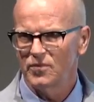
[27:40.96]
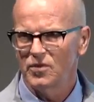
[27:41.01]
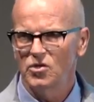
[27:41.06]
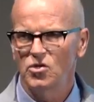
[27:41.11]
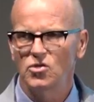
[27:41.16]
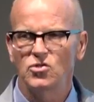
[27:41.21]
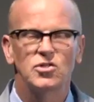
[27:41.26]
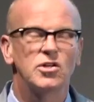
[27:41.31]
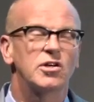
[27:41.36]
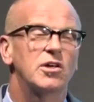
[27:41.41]

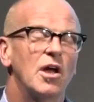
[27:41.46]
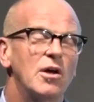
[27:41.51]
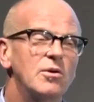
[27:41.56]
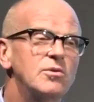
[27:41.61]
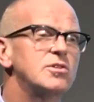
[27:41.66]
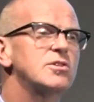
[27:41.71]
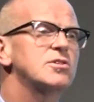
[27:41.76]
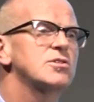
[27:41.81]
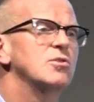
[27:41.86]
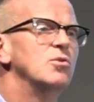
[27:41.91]
You should go
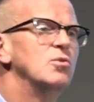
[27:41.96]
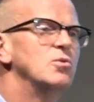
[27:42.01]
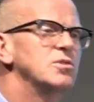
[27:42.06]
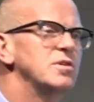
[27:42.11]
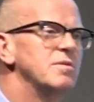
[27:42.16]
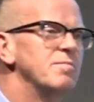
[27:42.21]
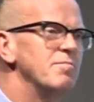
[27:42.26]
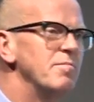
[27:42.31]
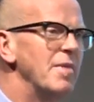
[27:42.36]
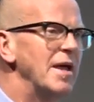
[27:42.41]
to school
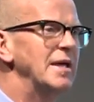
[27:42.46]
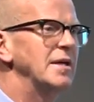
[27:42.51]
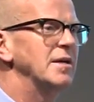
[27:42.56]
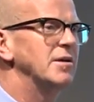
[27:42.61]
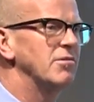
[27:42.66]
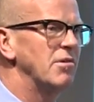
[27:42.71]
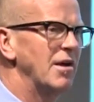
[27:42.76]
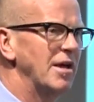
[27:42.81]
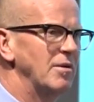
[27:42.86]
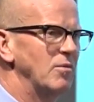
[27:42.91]
to make
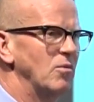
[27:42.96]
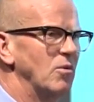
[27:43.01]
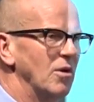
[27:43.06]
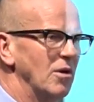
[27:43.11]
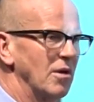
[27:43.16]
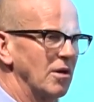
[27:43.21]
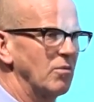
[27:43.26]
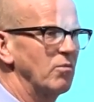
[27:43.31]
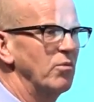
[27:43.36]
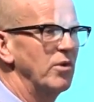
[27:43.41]
great
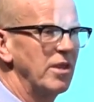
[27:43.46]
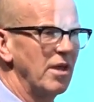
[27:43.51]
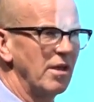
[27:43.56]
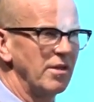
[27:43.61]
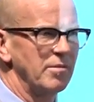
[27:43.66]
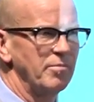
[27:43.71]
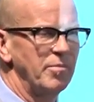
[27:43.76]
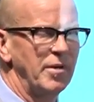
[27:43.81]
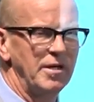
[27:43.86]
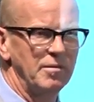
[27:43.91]
work with
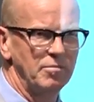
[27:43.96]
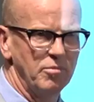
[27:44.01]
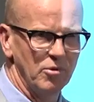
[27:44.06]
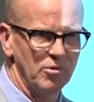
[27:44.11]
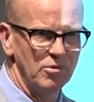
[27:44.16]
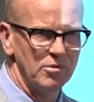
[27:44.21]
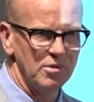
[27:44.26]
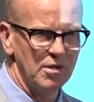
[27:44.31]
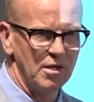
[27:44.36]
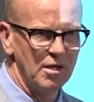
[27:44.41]
other
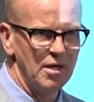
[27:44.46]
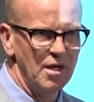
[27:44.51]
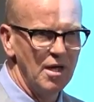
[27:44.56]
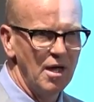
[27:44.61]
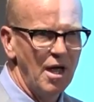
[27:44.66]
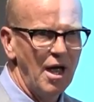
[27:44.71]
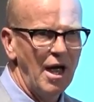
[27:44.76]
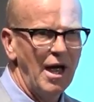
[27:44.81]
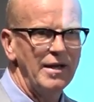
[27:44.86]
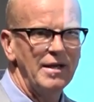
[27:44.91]
people.
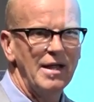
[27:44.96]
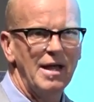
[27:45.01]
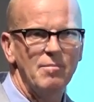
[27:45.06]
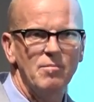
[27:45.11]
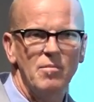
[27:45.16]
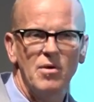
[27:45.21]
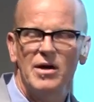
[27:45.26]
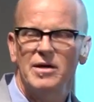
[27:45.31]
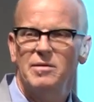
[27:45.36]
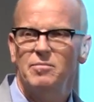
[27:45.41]
And
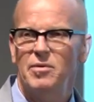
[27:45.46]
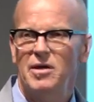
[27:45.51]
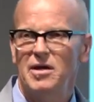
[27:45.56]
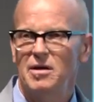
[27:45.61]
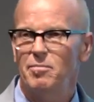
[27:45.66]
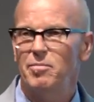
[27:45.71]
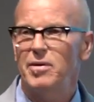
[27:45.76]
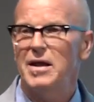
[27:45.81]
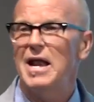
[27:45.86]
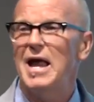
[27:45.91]
that might be
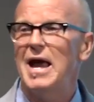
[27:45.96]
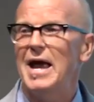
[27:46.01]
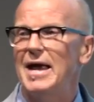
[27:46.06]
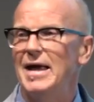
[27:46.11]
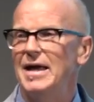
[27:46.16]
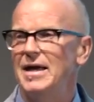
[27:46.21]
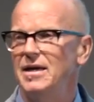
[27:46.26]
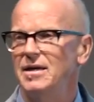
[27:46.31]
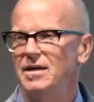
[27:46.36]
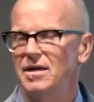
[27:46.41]
a
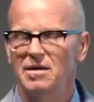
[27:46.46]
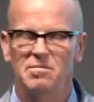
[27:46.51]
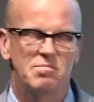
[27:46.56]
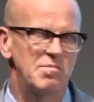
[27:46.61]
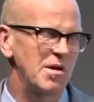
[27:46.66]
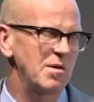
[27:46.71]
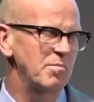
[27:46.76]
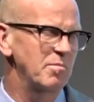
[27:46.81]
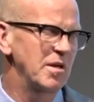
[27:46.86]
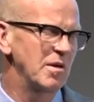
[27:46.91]
play, it
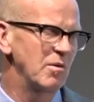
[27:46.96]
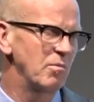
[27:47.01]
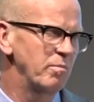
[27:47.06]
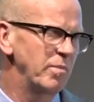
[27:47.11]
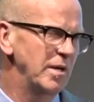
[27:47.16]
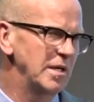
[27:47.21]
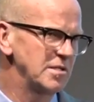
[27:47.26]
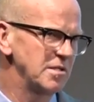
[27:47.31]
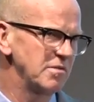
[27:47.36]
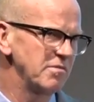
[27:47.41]
might be a
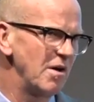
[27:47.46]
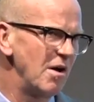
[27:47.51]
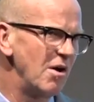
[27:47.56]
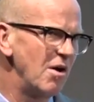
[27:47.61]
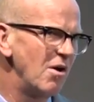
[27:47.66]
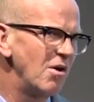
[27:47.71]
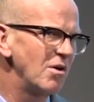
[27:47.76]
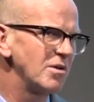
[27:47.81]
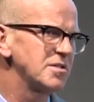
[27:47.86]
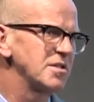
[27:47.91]
piece of
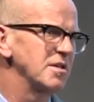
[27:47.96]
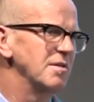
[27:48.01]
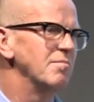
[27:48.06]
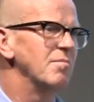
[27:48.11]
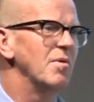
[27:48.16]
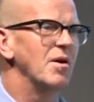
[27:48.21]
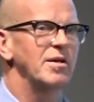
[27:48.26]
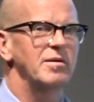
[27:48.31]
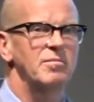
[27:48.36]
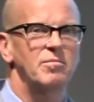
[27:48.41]
art, it
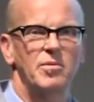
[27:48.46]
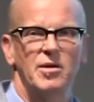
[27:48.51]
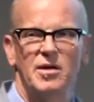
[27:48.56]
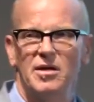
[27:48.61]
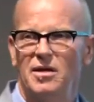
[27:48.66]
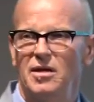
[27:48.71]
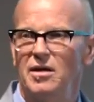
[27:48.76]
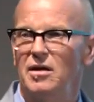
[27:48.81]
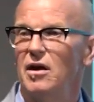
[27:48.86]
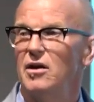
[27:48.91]
might
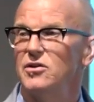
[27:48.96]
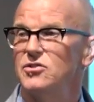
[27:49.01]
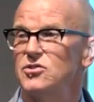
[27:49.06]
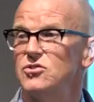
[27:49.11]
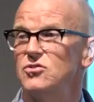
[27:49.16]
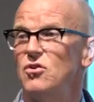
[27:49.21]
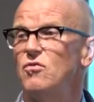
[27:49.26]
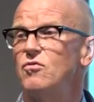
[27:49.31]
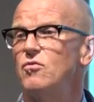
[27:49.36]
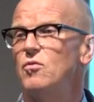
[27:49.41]
be a
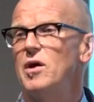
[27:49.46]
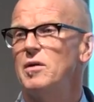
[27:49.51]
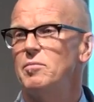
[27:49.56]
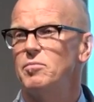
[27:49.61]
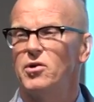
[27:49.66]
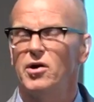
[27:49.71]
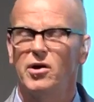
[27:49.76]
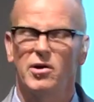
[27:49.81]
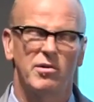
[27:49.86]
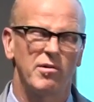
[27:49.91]
software
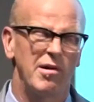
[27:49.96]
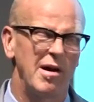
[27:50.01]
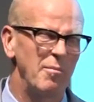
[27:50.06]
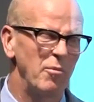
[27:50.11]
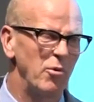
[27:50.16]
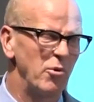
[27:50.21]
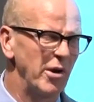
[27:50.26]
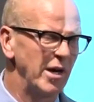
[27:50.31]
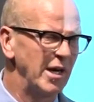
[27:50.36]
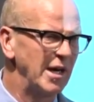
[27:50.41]

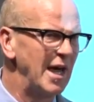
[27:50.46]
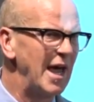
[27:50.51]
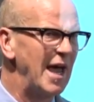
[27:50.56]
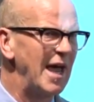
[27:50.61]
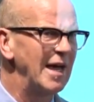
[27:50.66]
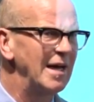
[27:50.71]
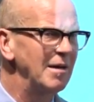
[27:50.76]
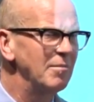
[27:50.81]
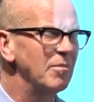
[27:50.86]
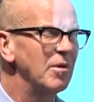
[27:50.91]
program or a
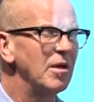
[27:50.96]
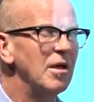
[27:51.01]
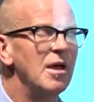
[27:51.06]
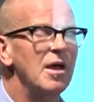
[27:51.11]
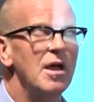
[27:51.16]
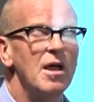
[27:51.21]
game,